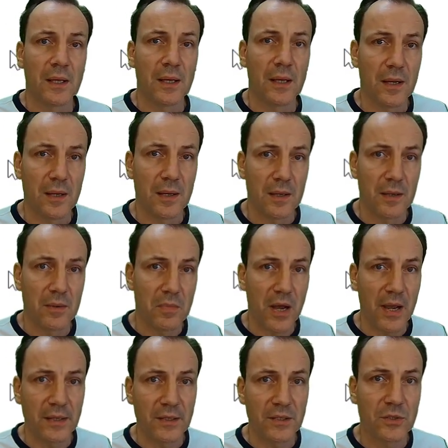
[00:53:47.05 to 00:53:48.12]

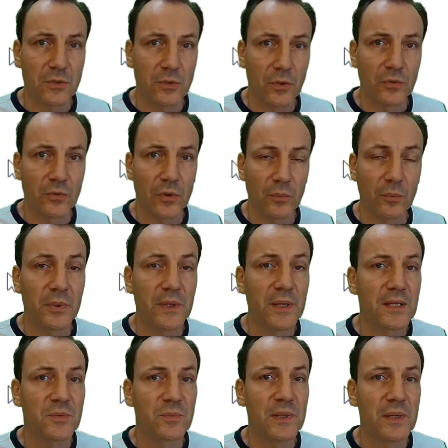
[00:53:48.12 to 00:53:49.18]

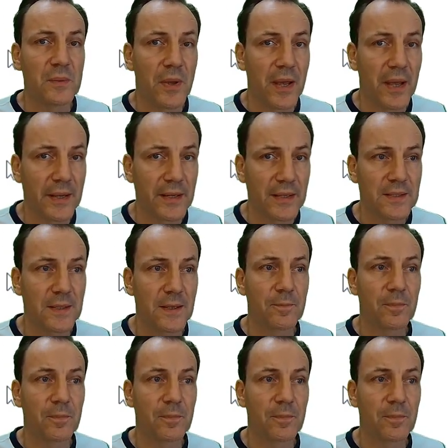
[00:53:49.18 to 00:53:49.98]
-cron.php page